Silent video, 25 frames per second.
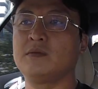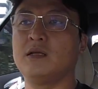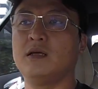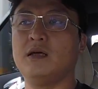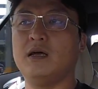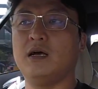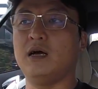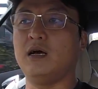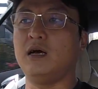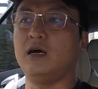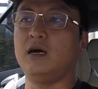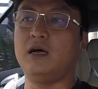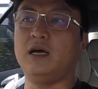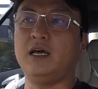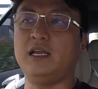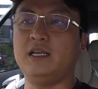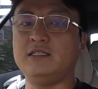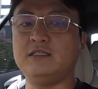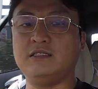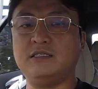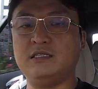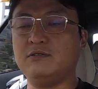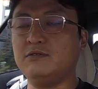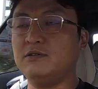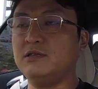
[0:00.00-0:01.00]
an
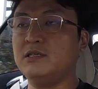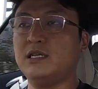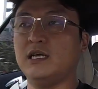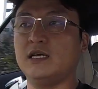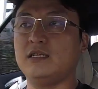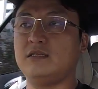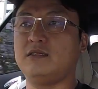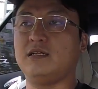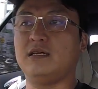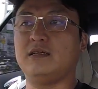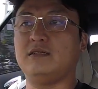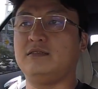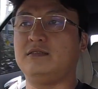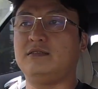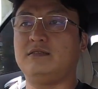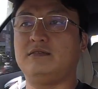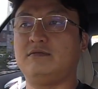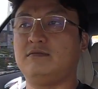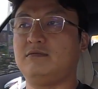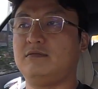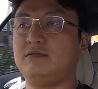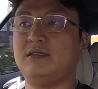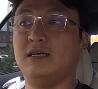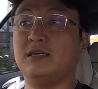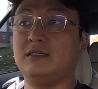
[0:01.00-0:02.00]
interior
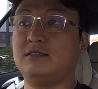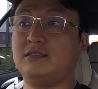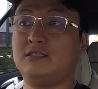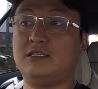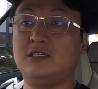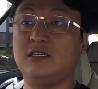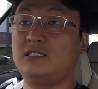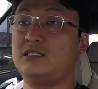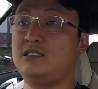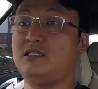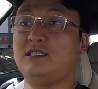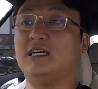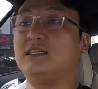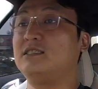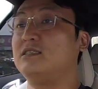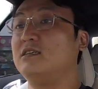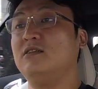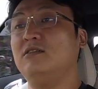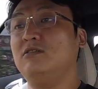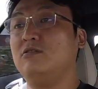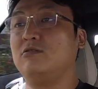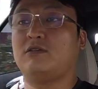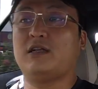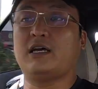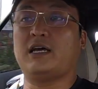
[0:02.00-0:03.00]
that just
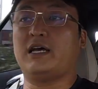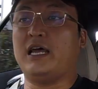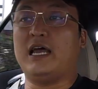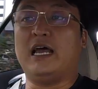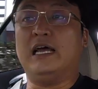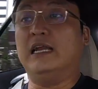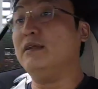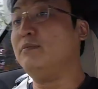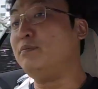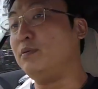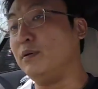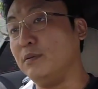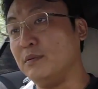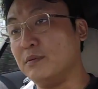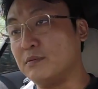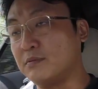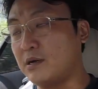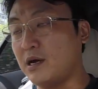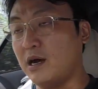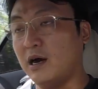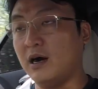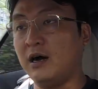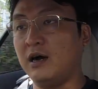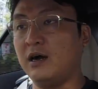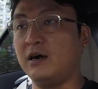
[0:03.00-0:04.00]
doesn't look like any premium
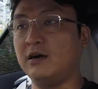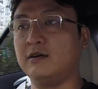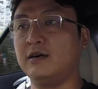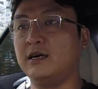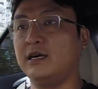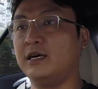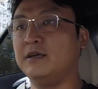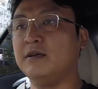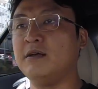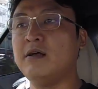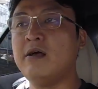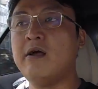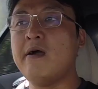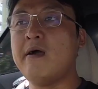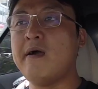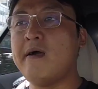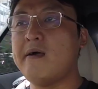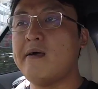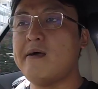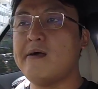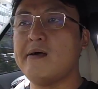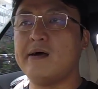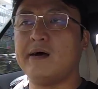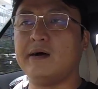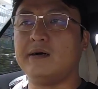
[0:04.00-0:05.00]
car, right?
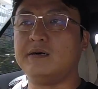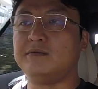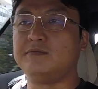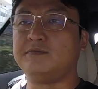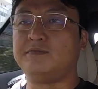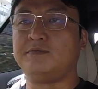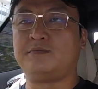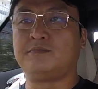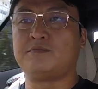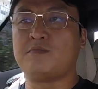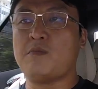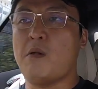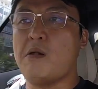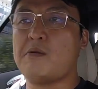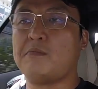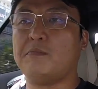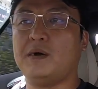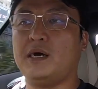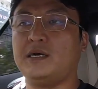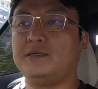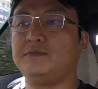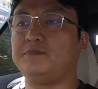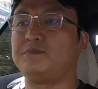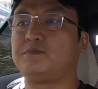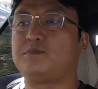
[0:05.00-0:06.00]

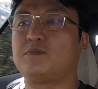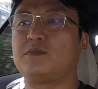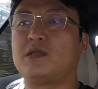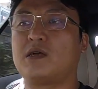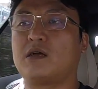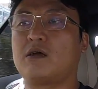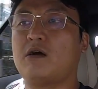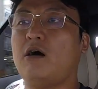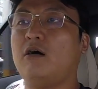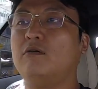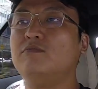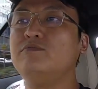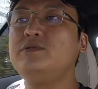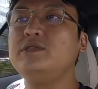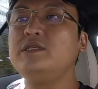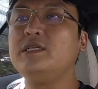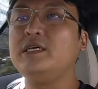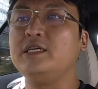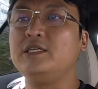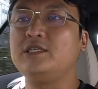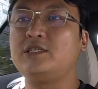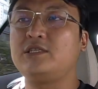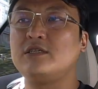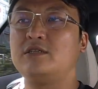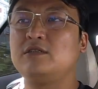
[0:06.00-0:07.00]
But the
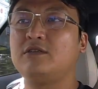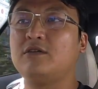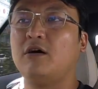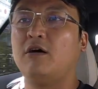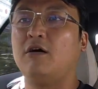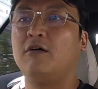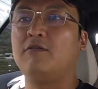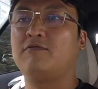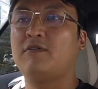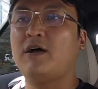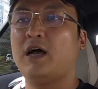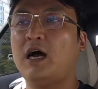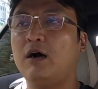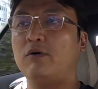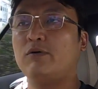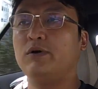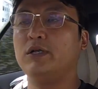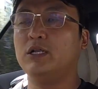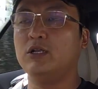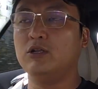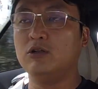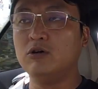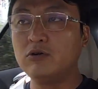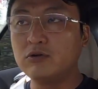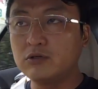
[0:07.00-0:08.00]
combination of how it
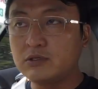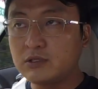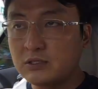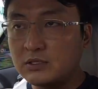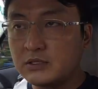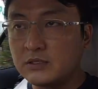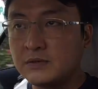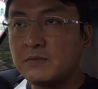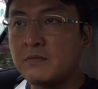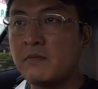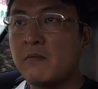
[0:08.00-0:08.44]
looks